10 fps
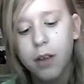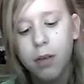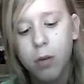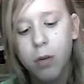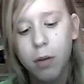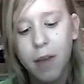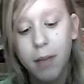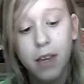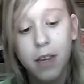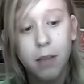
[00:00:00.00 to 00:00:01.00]
or
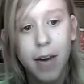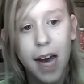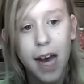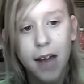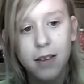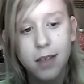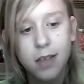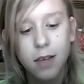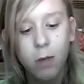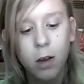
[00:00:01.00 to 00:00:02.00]
maybe in the past
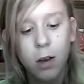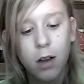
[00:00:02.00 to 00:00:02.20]
even.